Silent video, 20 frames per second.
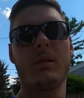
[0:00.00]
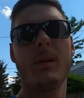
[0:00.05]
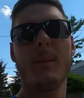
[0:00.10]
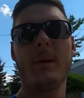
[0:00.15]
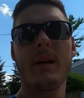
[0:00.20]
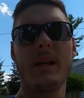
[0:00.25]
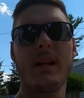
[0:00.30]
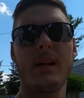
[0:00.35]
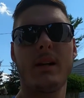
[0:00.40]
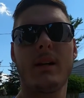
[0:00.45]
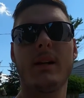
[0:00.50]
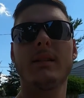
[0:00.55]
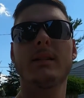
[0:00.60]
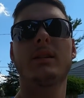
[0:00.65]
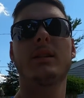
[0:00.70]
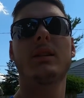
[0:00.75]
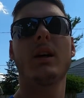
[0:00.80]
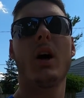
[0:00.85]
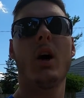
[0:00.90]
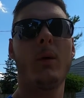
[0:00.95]
the Mini
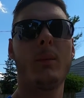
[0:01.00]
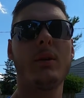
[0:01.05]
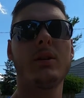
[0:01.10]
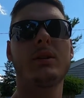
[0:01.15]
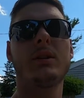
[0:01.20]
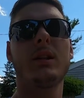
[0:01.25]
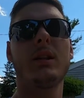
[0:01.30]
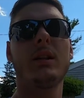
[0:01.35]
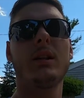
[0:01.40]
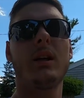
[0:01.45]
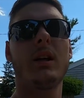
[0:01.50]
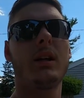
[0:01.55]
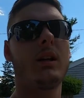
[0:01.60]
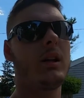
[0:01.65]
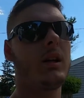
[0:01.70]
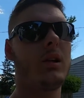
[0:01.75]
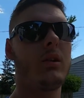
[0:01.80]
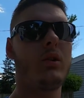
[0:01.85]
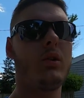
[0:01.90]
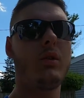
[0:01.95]
is almost done,
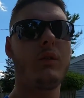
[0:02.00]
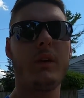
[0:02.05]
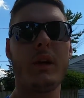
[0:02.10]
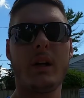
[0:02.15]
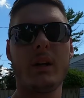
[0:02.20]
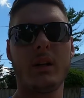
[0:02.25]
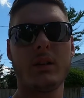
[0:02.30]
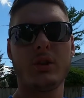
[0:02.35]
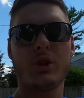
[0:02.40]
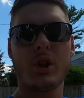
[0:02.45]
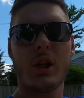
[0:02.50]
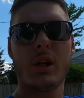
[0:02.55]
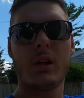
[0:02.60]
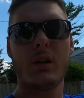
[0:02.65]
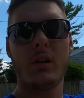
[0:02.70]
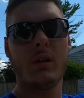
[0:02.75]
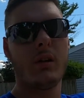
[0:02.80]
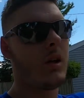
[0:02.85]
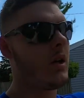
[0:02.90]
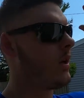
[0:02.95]
and then new vehicle on the
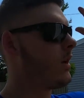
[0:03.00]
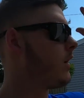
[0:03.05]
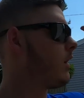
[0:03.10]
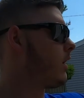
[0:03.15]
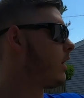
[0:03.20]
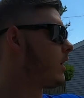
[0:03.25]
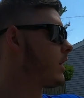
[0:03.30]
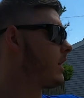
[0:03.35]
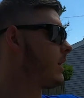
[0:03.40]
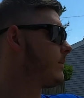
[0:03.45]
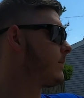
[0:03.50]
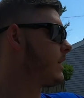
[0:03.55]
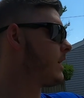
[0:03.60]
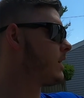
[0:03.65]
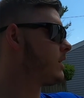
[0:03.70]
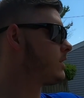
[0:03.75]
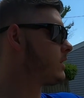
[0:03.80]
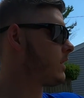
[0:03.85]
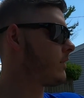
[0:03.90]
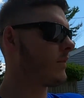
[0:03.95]
channel, Audi
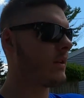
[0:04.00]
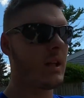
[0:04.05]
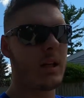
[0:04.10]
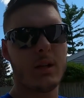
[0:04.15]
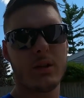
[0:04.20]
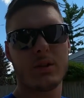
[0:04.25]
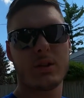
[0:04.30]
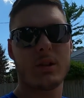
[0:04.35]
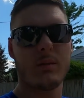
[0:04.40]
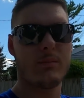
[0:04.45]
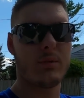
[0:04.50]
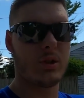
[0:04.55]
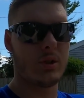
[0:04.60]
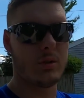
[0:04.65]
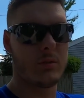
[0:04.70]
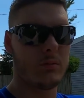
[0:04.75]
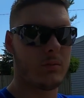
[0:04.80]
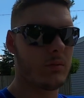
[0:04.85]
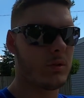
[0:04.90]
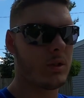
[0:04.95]
updates and everything else comes
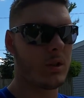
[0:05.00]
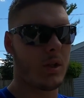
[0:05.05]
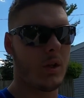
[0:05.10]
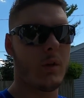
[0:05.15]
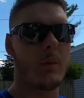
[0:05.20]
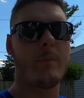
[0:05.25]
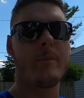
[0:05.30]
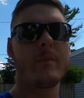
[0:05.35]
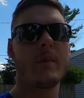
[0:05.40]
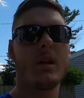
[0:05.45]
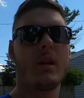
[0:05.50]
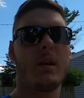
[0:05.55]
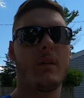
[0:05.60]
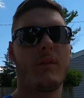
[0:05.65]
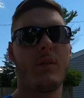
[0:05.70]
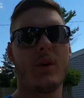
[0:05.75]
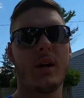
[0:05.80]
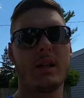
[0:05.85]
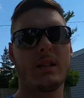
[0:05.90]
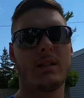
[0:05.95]
soon. So
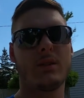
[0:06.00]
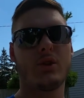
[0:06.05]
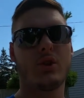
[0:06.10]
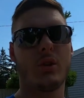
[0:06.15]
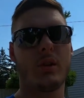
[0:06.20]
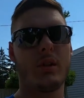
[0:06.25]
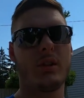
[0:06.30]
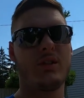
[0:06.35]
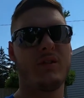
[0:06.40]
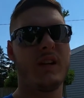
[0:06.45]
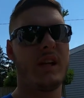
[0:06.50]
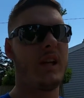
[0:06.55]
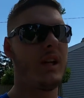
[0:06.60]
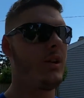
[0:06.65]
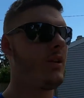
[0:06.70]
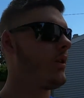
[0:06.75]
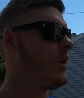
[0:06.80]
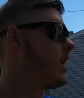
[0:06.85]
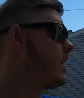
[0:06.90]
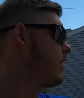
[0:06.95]
if you guys enjoyed this
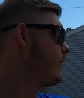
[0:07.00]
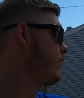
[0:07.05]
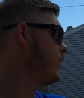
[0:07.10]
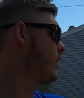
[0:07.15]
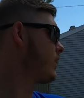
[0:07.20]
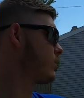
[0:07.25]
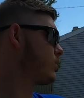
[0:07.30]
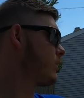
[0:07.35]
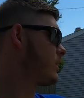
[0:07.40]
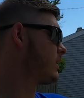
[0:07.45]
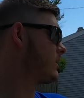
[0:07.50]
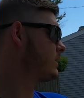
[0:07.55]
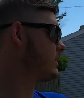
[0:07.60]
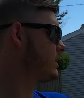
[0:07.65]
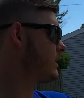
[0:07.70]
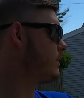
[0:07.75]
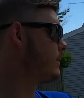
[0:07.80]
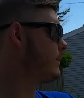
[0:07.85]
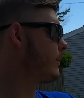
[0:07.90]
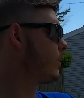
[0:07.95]
video, if you guys want to
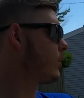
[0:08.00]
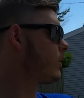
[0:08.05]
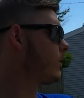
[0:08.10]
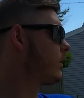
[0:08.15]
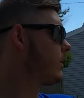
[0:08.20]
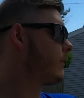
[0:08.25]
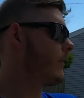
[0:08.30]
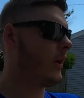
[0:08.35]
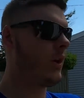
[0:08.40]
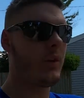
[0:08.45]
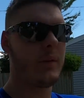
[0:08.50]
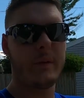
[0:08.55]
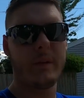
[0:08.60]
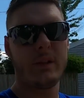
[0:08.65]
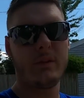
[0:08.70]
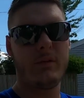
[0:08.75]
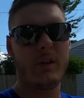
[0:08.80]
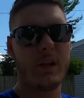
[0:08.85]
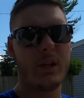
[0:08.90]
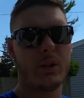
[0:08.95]
see more of all of
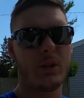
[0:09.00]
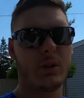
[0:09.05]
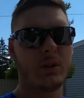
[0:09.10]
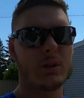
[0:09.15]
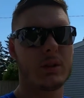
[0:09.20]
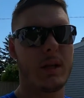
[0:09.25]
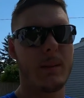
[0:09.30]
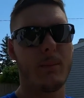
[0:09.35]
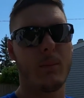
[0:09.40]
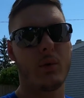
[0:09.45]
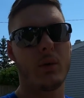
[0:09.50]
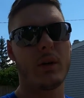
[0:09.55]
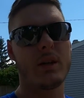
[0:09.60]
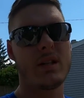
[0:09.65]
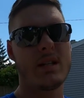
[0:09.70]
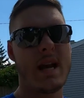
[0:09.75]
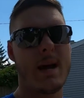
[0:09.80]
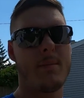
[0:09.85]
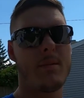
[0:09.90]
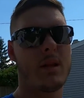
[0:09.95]
these vehicles, get more
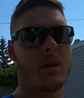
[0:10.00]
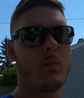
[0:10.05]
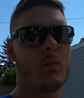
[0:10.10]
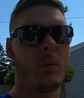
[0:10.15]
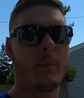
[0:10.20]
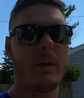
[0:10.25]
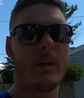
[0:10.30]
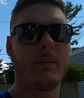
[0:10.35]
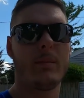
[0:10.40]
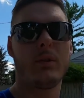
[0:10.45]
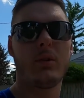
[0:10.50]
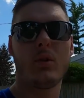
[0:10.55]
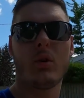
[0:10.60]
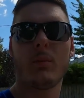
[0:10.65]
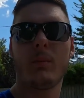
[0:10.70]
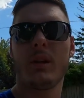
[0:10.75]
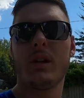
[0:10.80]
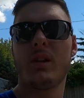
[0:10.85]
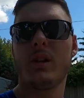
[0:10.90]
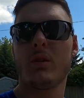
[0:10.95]
in depth on what people
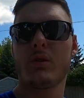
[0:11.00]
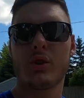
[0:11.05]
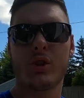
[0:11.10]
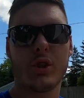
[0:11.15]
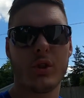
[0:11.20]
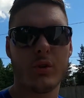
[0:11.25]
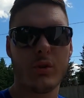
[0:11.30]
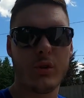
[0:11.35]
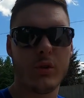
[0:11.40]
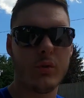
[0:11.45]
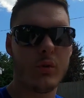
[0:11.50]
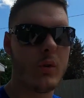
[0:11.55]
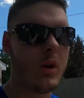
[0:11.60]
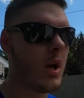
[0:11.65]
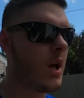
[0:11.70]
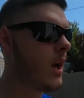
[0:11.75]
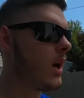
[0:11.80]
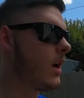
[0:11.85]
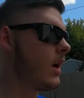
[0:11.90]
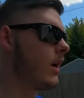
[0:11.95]
normally don't show you,